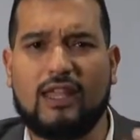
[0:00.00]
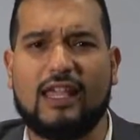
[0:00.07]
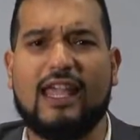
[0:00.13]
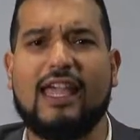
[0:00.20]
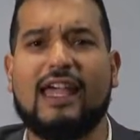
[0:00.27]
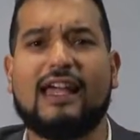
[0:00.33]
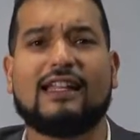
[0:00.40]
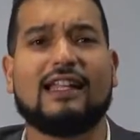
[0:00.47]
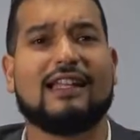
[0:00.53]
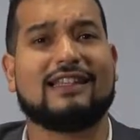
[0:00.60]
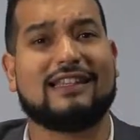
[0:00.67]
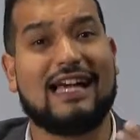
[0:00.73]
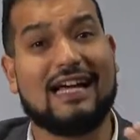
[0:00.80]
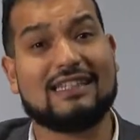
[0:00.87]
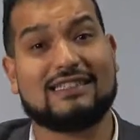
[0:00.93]
And
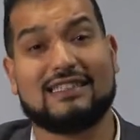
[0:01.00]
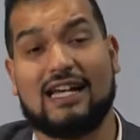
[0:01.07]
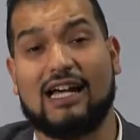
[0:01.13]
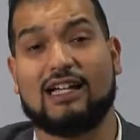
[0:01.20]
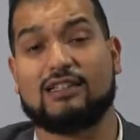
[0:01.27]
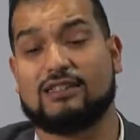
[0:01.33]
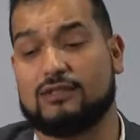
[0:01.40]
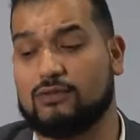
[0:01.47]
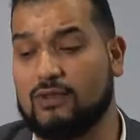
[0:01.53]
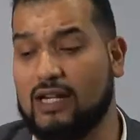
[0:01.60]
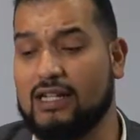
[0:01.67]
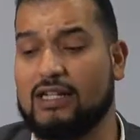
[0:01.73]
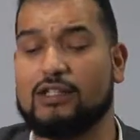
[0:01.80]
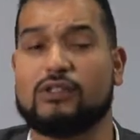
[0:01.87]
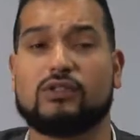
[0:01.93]
that ties
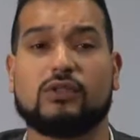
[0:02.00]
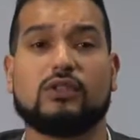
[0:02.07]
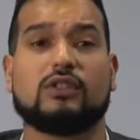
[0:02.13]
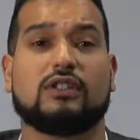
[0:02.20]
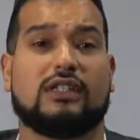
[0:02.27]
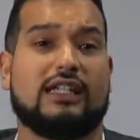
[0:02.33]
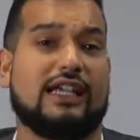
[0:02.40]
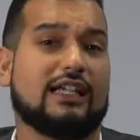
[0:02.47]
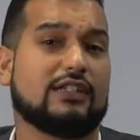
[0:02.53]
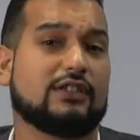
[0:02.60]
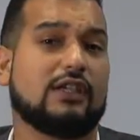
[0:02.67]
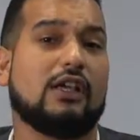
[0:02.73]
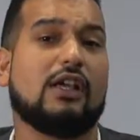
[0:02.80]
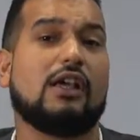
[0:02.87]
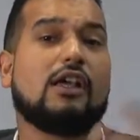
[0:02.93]
right into the
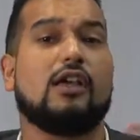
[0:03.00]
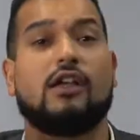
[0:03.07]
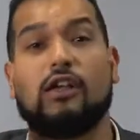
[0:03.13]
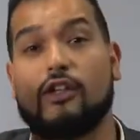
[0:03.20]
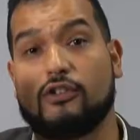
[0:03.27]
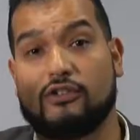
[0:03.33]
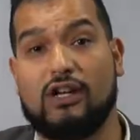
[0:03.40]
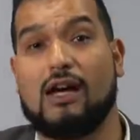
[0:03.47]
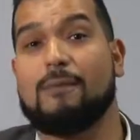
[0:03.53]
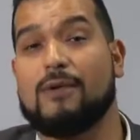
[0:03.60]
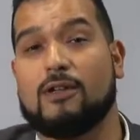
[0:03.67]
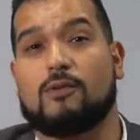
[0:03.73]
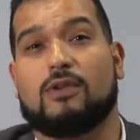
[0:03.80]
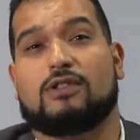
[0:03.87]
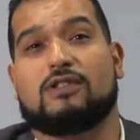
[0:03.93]
next
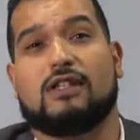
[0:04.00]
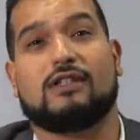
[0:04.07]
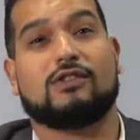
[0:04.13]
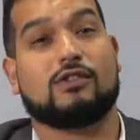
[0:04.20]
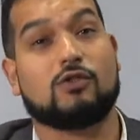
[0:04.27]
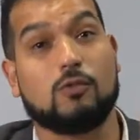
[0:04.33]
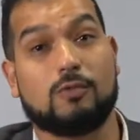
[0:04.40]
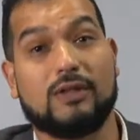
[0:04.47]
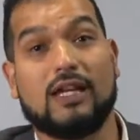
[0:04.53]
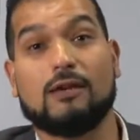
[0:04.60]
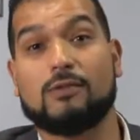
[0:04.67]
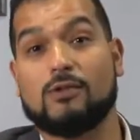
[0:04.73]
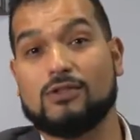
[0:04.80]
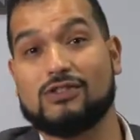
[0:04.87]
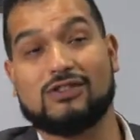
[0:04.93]
topic, which is to be
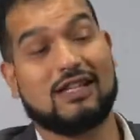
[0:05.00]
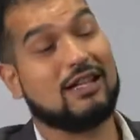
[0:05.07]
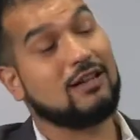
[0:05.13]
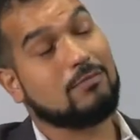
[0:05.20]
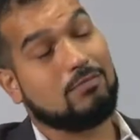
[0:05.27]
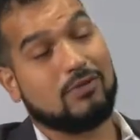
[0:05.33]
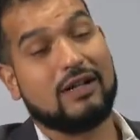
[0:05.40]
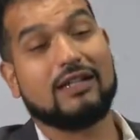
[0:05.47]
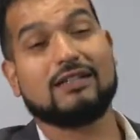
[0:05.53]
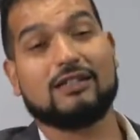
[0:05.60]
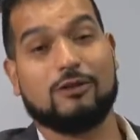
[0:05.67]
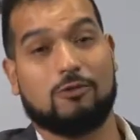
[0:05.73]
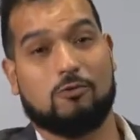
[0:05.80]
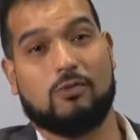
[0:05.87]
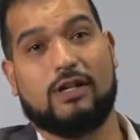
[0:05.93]
able to celebrate
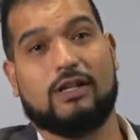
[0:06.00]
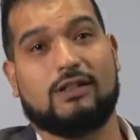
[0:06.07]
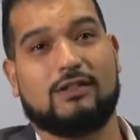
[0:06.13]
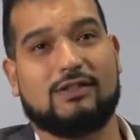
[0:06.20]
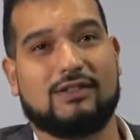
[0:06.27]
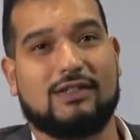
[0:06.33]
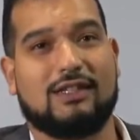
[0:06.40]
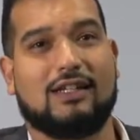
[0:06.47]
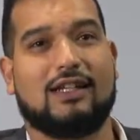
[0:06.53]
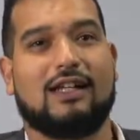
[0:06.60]
their wins.